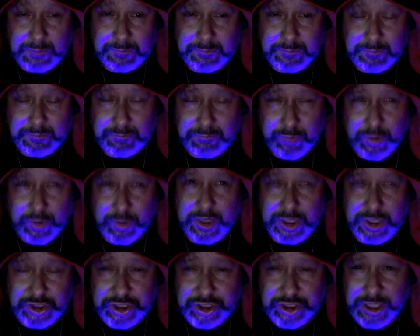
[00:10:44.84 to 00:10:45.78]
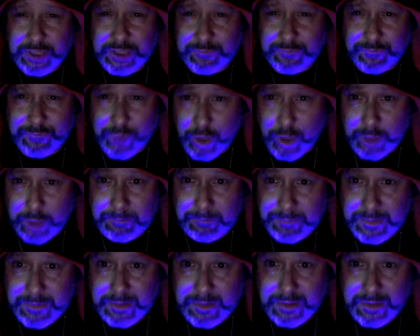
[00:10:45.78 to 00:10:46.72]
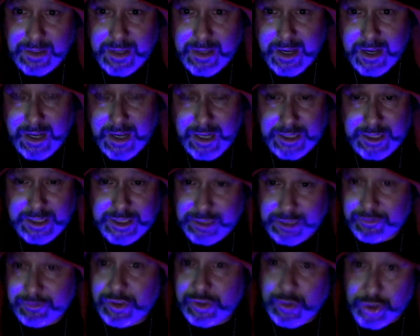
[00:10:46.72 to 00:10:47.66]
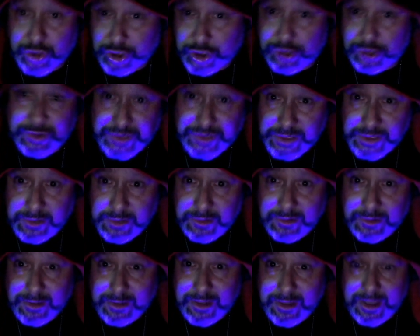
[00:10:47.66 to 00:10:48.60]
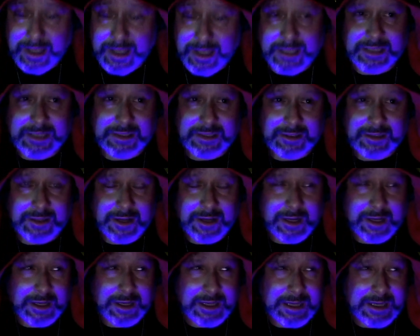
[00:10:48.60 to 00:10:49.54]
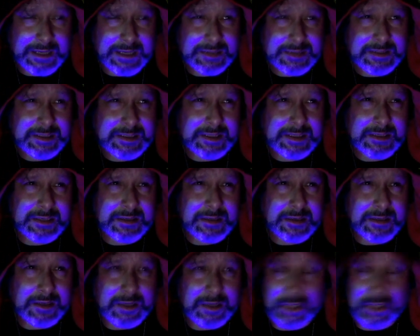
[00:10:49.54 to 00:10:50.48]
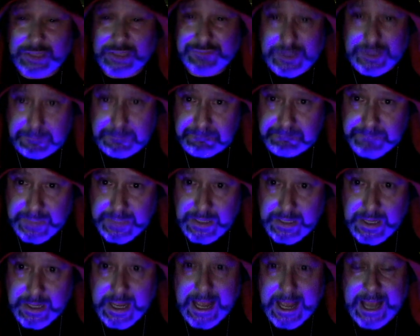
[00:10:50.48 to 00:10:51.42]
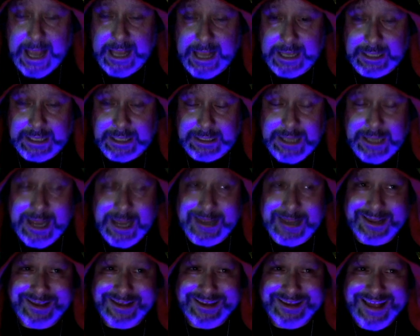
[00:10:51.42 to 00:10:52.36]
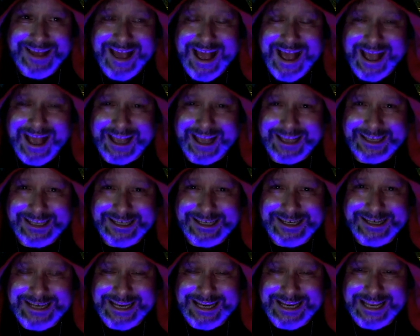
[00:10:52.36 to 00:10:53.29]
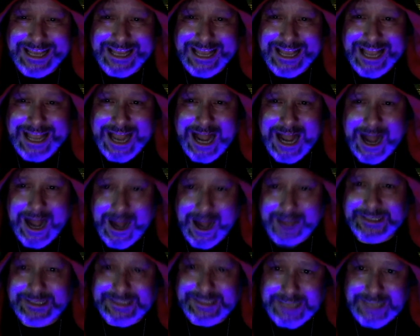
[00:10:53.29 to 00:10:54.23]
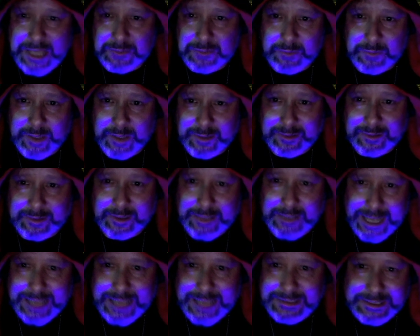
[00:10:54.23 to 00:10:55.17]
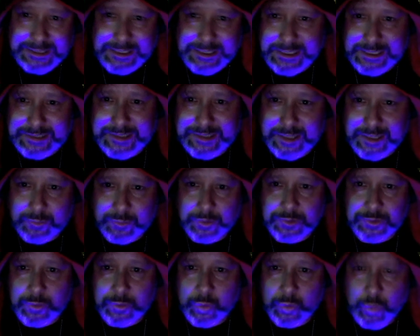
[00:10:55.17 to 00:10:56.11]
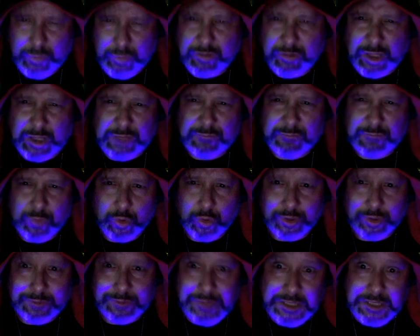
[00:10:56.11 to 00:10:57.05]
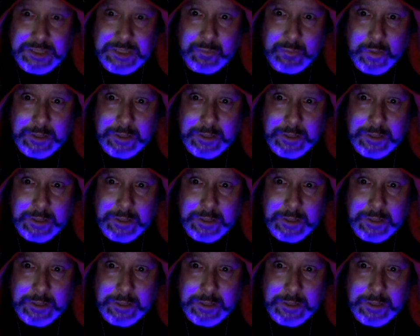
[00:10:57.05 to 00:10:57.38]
bought a chicken farm here in New Jersey, in I think Clifton, and and on his deathbed, the last thing he said was, "We really fooled him, didn't we?"